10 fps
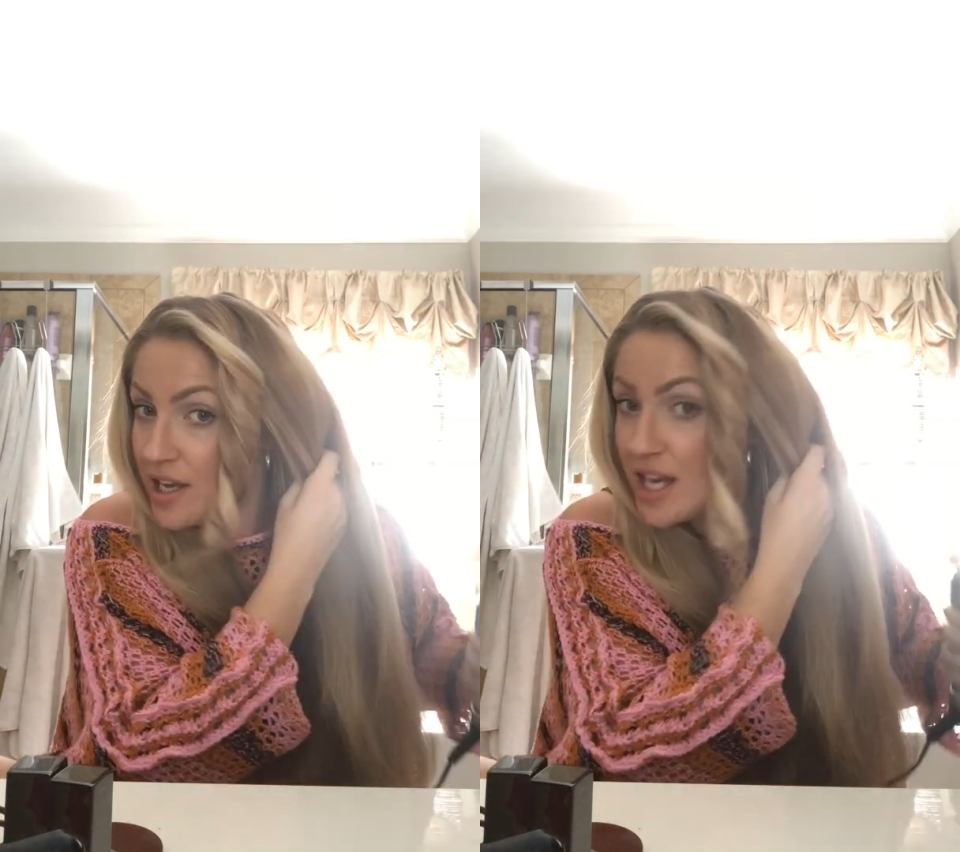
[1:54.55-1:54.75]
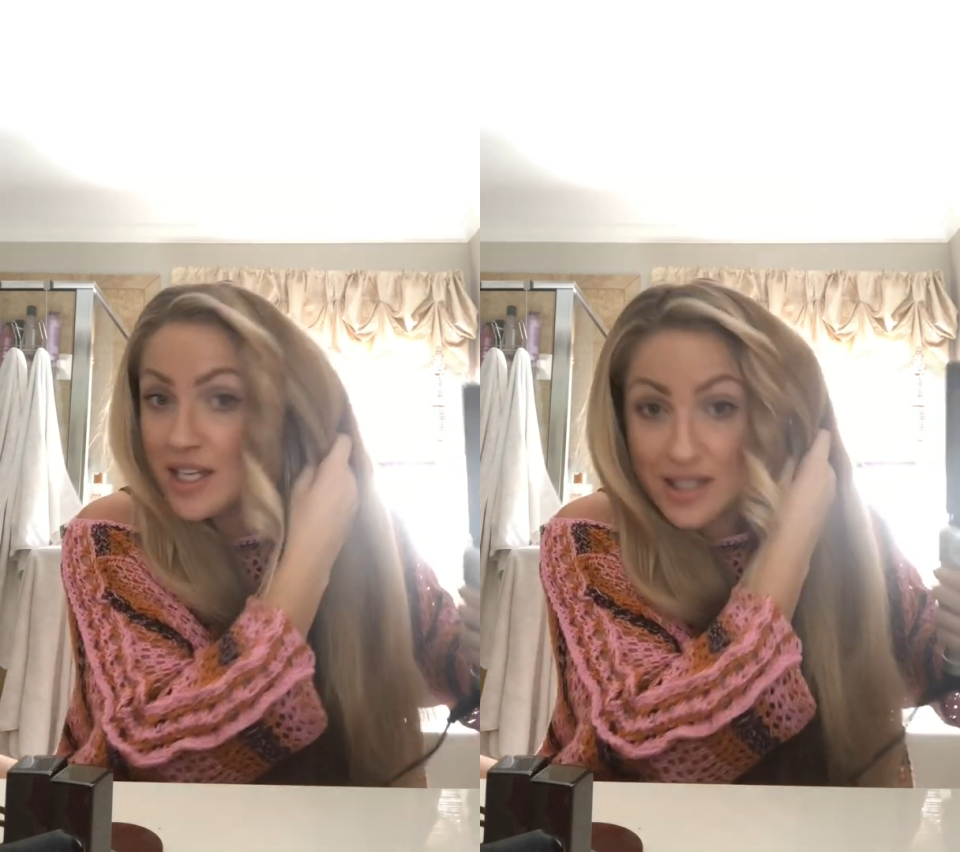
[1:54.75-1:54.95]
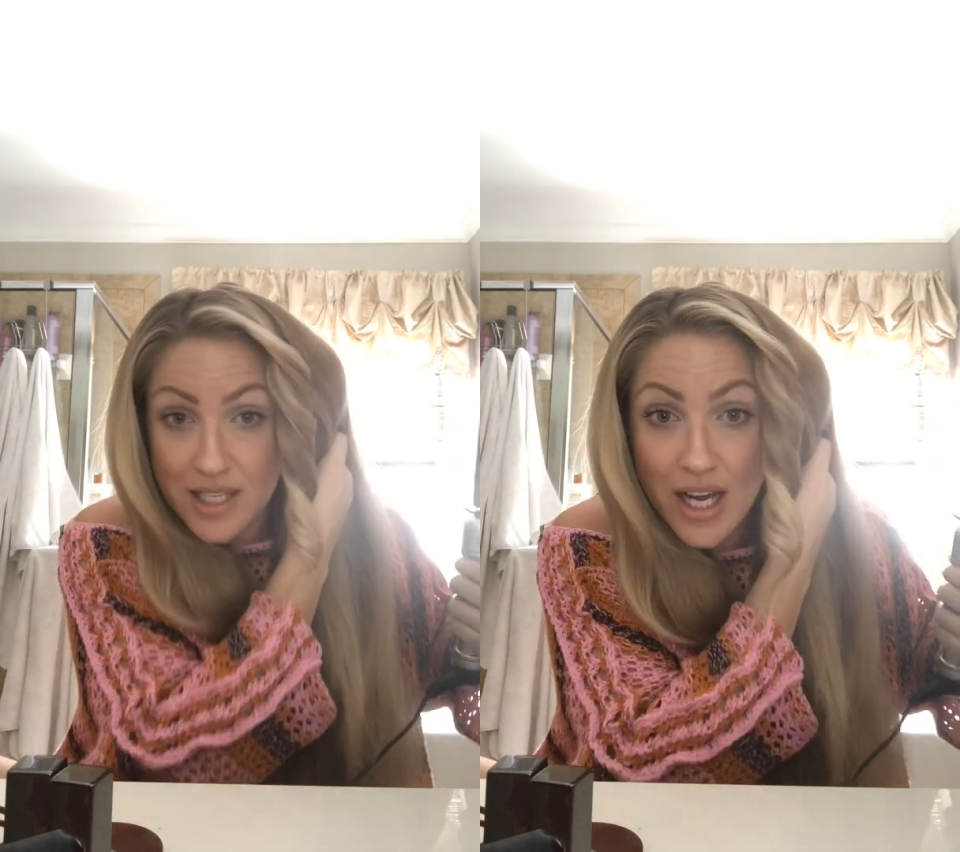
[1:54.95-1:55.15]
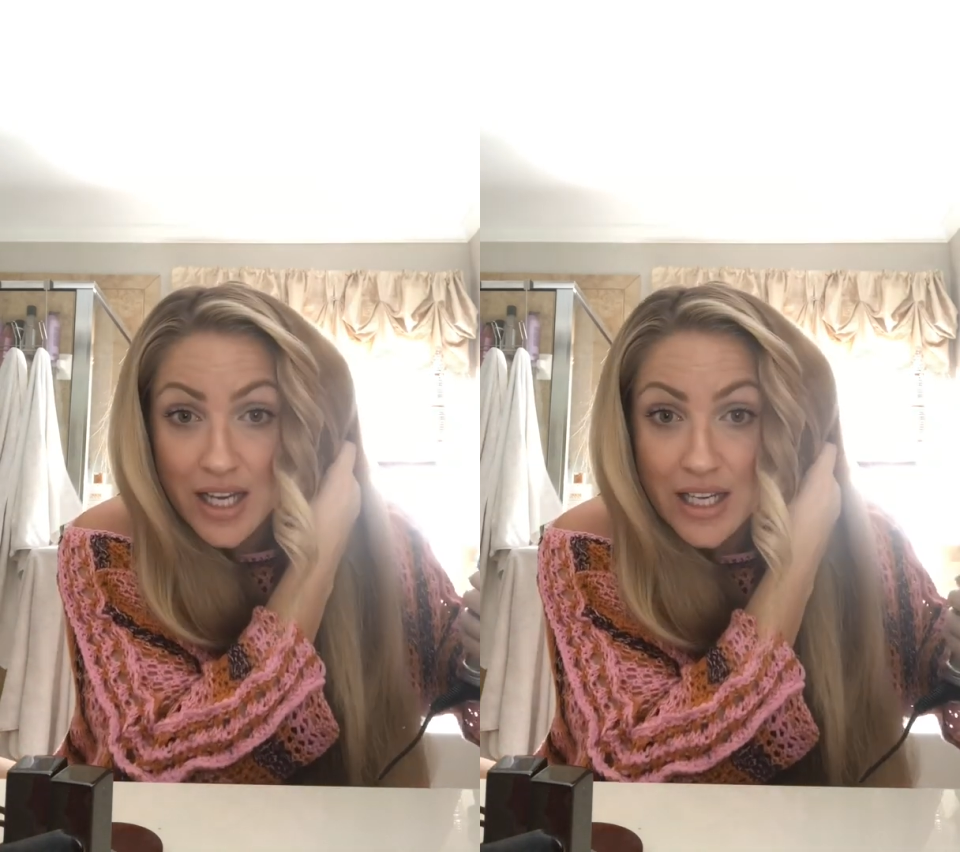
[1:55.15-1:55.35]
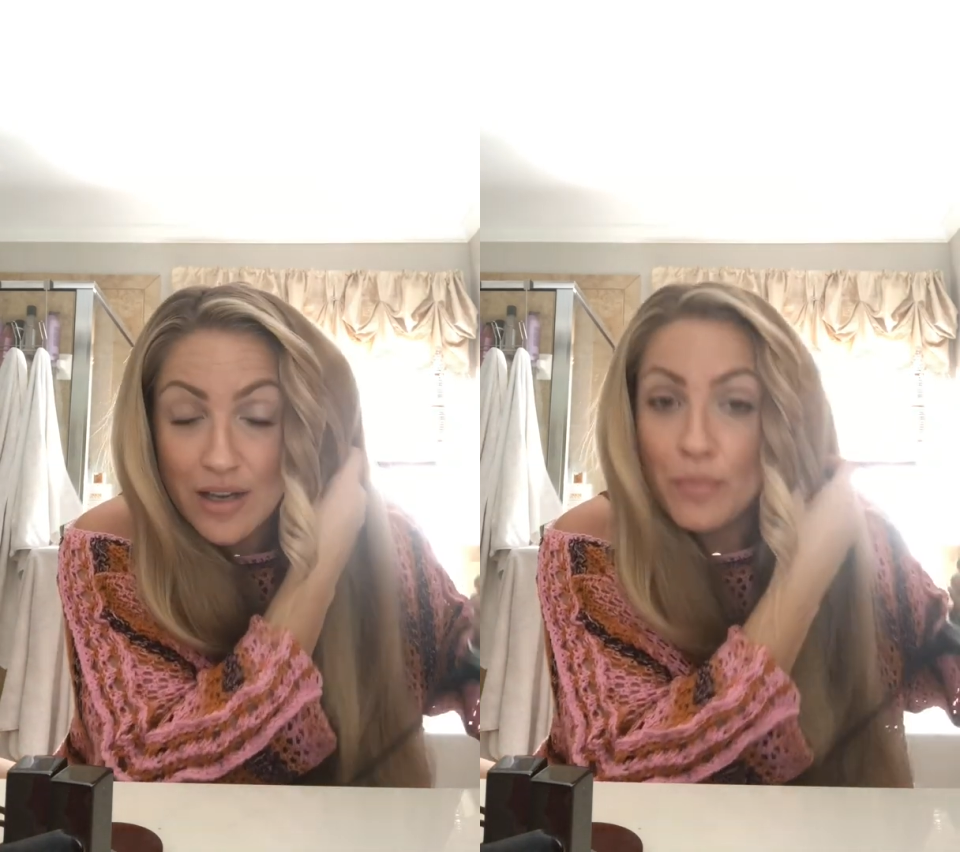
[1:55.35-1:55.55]
And it's
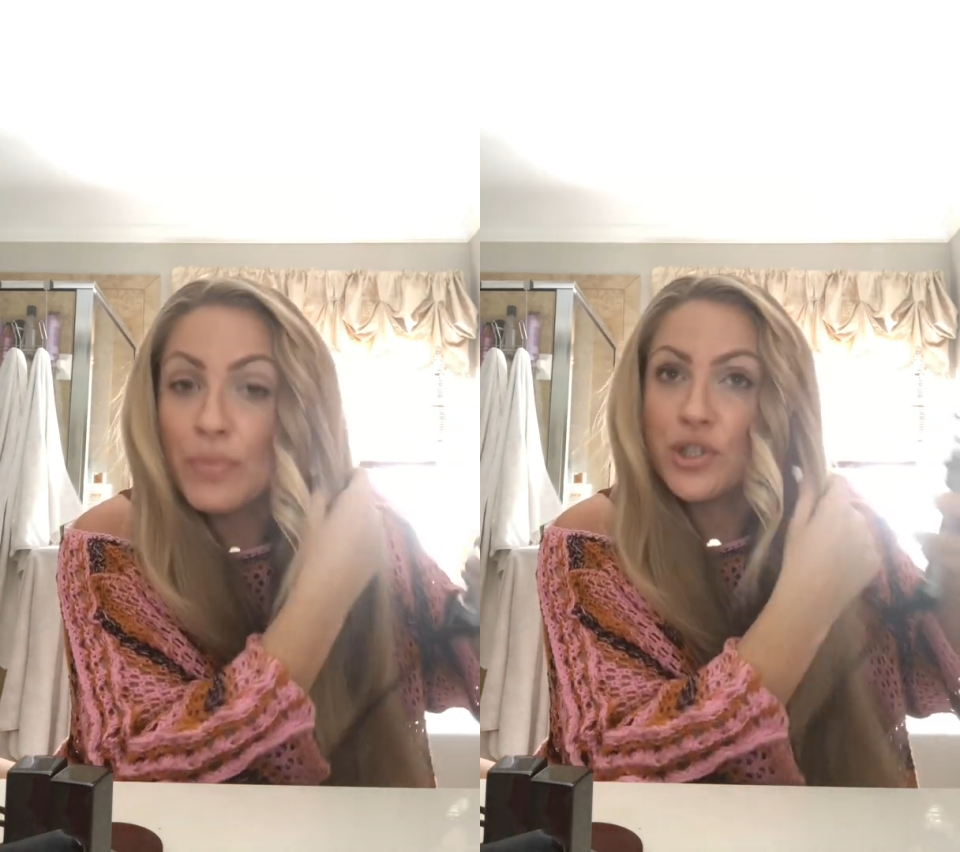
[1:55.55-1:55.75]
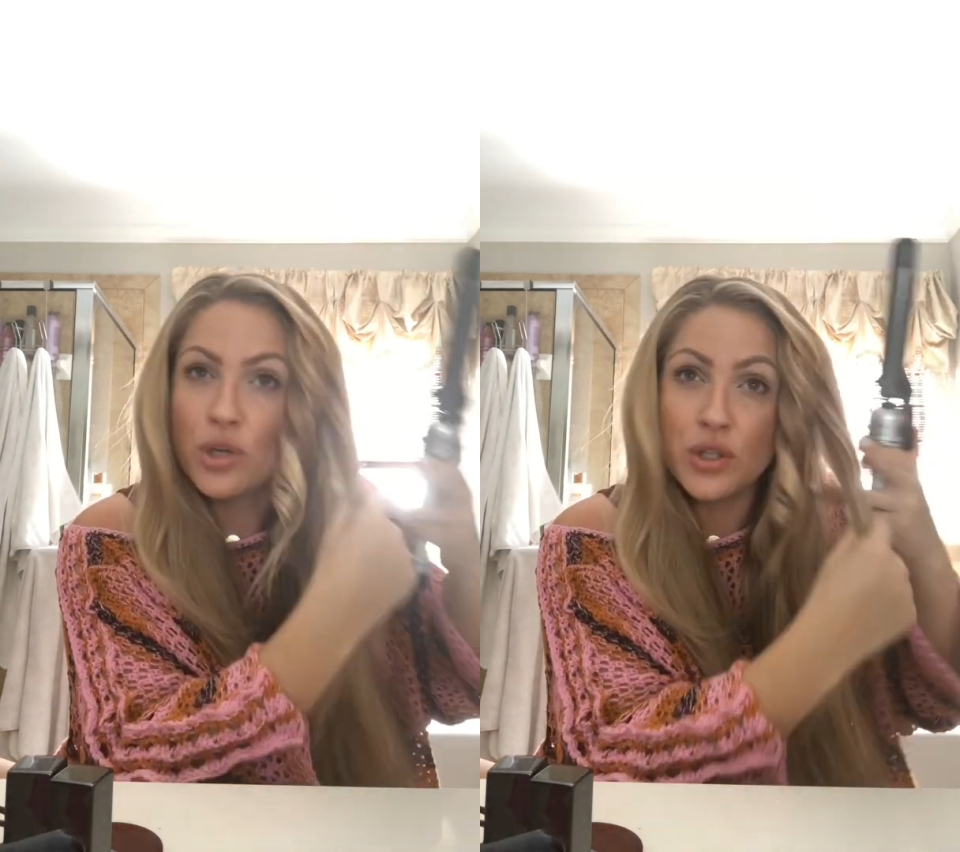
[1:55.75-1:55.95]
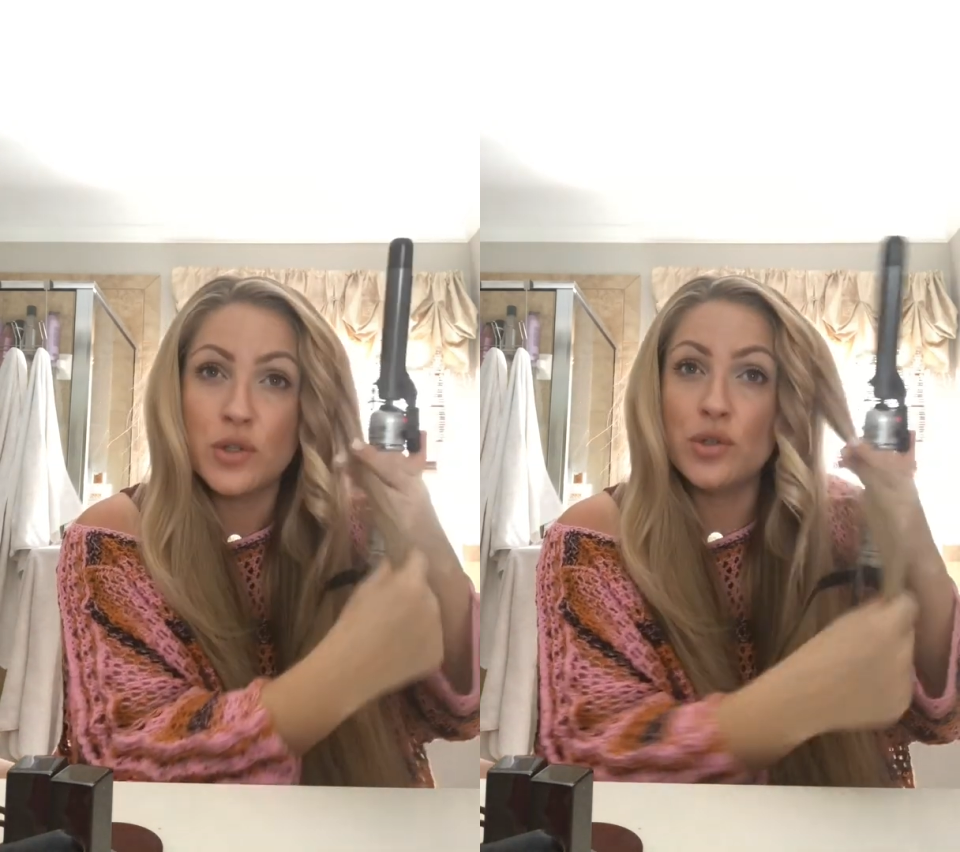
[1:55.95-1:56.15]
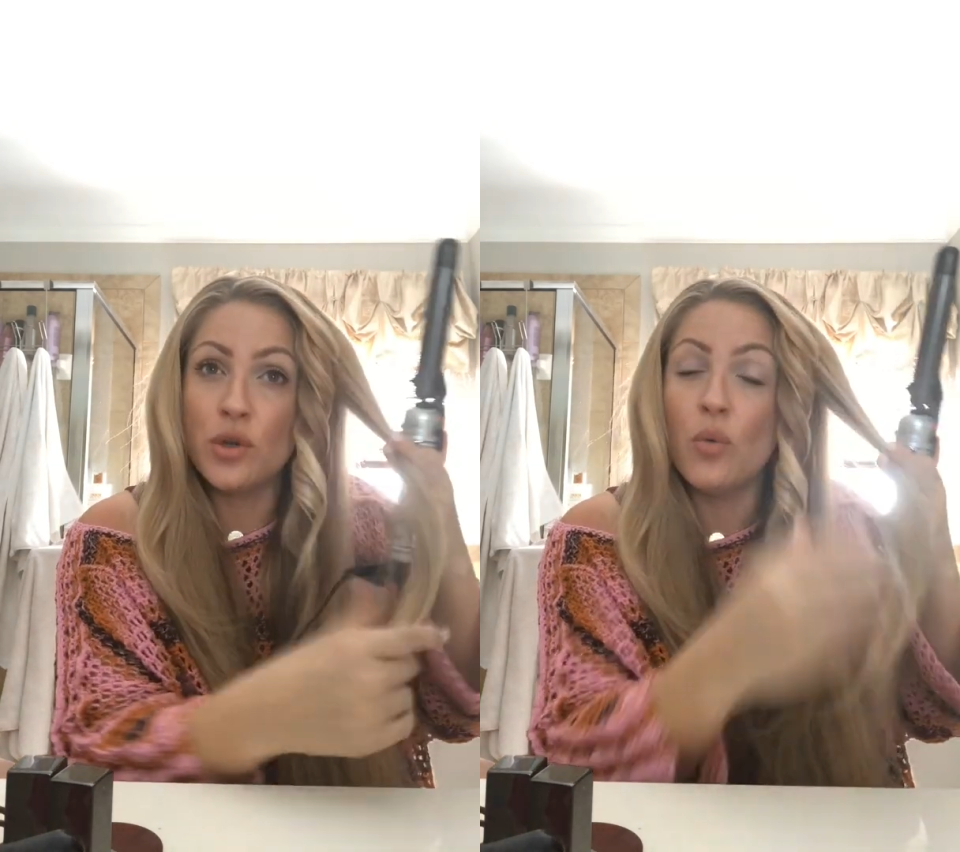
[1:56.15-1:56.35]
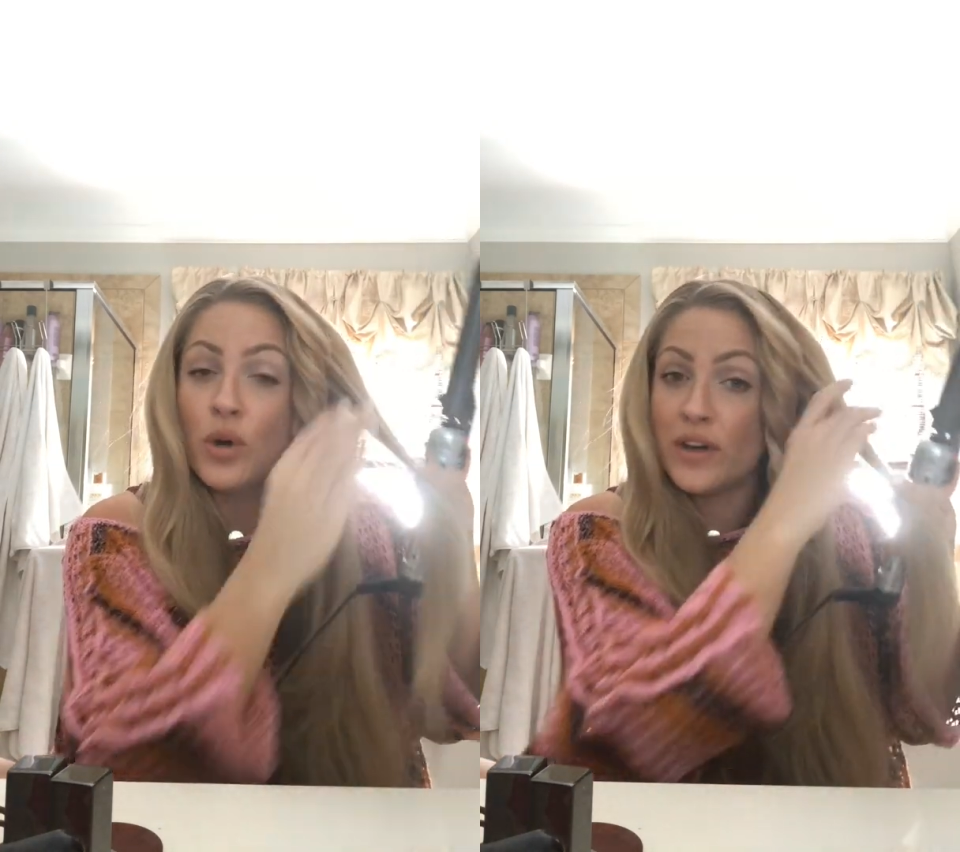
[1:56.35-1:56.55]
tight, but just
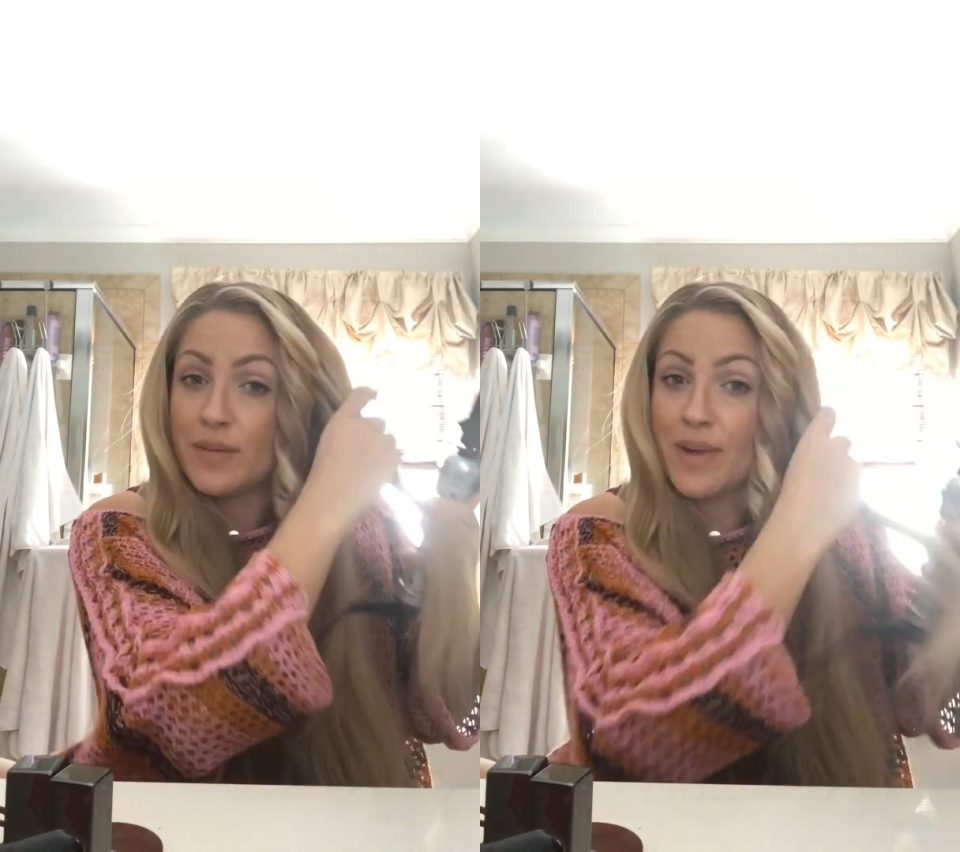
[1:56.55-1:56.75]
don't worry,